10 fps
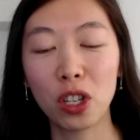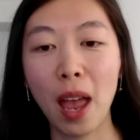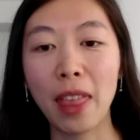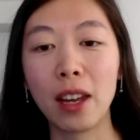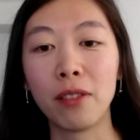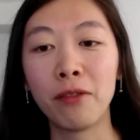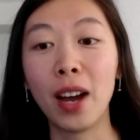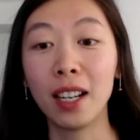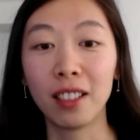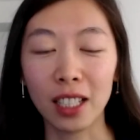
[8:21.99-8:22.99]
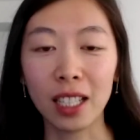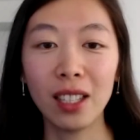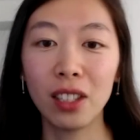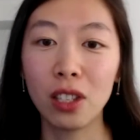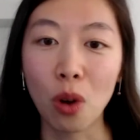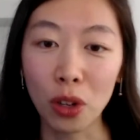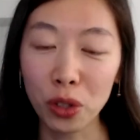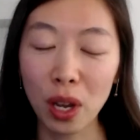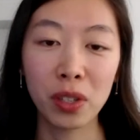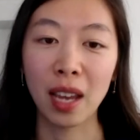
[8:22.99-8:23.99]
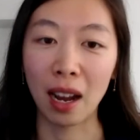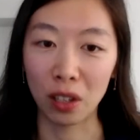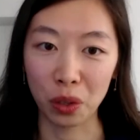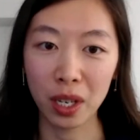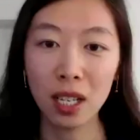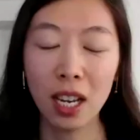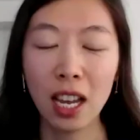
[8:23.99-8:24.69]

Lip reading: And then finally, you also have salary.